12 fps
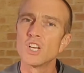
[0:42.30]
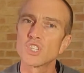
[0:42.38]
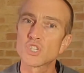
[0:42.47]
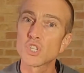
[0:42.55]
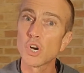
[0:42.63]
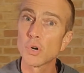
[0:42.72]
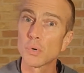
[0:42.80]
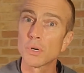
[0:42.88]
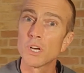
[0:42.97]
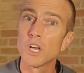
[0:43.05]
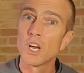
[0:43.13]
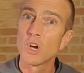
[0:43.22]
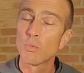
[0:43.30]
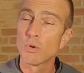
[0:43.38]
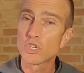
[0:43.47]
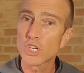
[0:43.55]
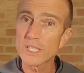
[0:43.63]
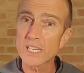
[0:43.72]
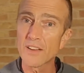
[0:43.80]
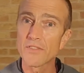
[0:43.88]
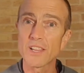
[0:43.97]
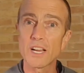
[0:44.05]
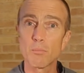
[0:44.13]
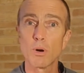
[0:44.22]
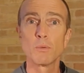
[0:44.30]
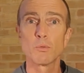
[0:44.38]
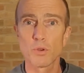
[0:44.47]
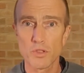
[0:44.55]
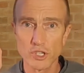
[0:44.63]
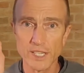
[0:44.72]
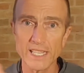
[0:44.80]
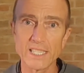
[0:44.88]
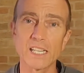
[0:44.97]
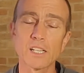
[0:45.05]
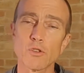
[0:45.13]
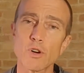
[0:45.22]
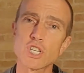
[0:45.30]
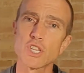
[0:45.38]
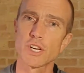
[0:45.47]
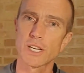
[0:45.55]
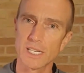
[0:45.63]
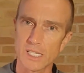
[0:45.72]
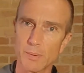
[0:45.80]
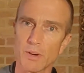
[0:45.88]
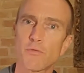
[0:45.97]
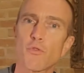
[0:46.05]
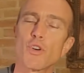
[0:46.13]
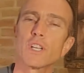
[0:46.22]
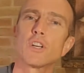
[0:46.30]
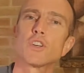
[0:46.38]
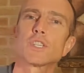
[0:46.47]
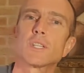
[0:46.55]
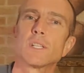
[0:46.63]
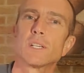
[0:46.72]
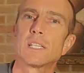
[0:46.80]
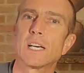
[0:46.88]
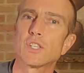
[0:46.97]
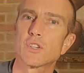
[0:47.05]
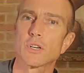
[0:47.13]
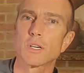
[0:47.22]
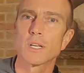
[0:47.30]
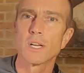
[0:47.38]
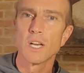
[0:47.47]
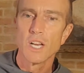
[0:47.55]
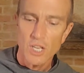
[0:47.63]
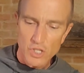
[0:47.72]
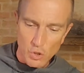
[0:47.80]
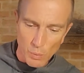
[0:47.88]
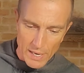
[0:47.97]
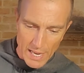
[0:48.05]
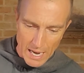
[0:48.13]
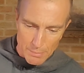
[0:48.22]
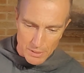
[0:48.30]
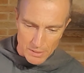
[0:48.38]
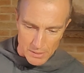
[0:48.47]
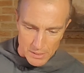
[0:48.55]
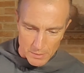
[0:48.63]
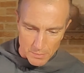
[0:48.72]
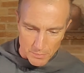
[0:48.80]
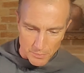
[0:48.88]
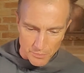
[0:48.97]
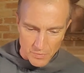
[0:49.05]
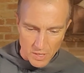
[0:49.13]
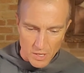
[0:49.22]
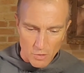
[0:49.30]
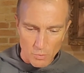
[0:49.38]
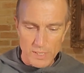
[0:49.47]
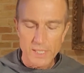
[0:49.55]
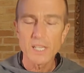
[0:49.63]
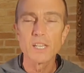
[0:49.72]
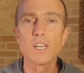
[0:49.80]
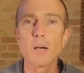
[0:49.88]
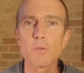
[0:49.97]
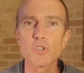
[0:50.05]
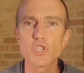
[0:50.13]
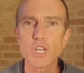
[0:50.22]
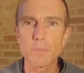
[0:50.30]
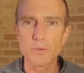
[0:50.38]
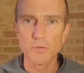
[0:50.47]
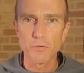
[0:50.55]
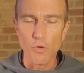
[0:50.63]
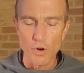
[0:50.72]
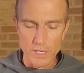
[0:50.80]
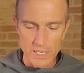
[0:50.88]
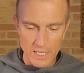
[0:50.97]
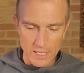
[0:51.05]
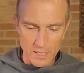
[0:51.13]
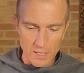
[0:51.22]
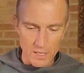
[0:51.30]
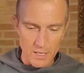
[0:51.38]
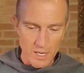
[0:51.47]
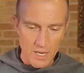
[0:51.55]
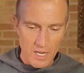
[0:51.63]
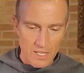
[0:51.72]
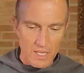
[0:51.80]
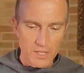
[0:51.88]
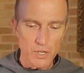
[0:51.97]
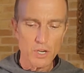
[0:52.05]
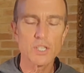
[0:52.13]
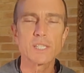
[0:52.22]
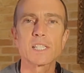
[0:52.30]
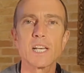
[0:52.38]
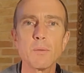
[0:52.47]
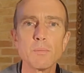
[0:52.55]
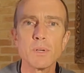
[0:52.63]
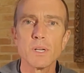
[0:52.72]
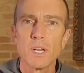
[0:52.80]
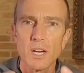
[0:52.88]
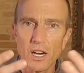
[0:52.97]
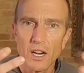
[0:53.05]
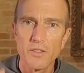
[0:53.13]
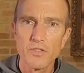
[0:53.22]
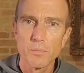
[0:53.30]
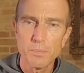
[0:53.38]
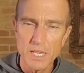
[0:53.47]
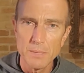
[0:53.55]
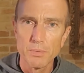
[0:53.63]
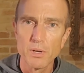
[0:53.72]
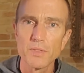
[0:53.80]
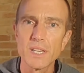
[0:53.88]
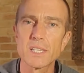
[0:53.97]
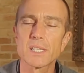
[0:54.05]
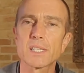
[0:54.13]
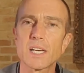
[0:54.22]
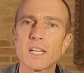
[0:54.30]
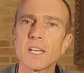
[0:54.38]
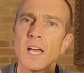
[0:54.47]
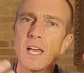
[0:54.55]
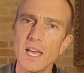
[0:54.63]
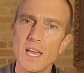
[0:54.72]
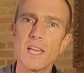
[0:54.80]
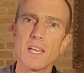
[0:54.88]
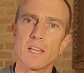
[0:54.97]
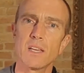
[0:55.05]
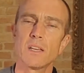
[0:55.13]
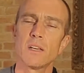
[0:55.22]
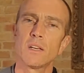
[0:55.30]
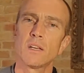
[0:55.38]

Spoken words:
So, we're just after that moment where there's that declaration they're going to spend 40 years in the desert. So what happens? We see in Numbers chapter 14 that there are some of the people that decide, hey,